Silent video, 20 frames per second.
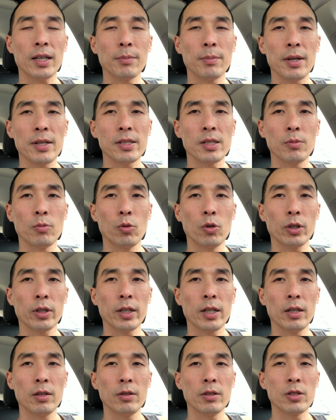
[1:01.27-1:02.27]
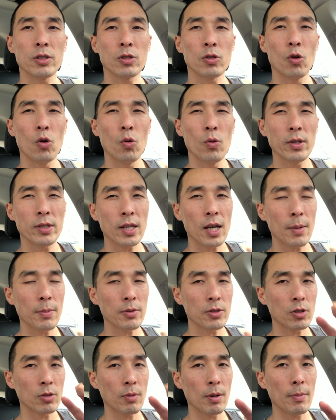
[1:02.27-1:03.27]
and bicep workout, and this always
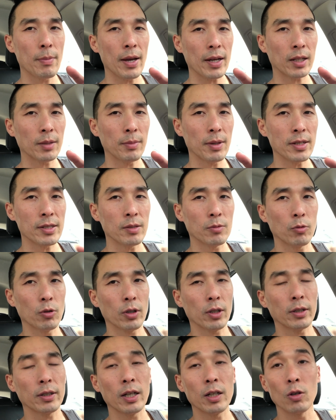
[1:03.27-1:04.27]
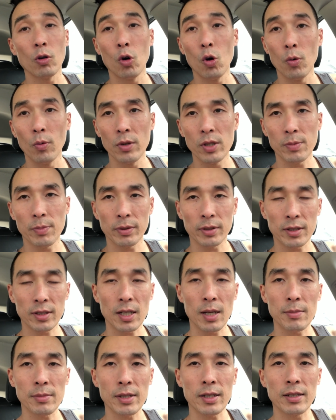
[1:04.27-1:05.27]
happens during my back and bicep workout. Not always, but the
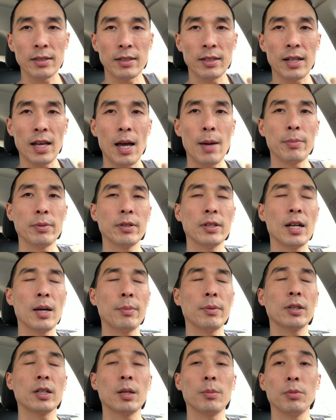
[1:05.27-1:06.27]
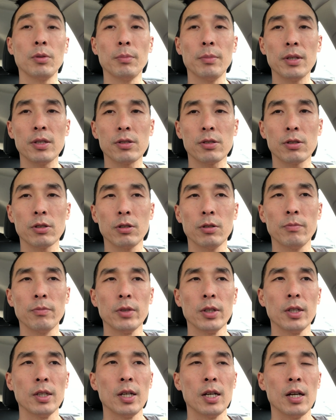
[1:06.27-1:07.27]
times that it did happen, it happened a couple of months ago.
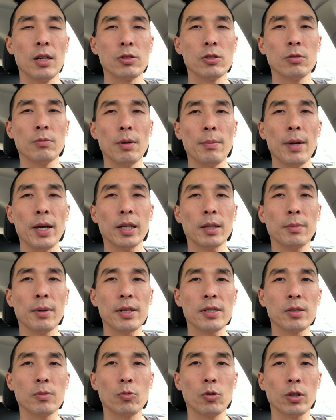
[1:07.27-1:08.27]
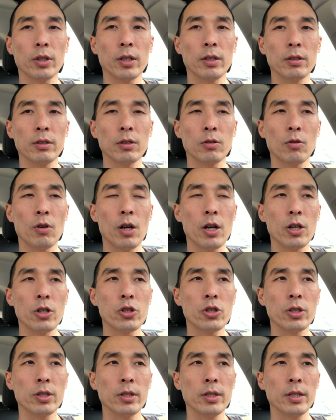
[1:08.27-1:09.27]
I was doing my back and bicep workout in the
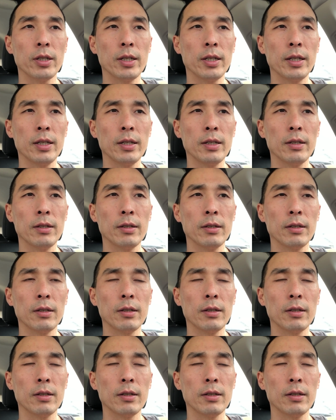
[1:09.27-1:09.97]
garage, and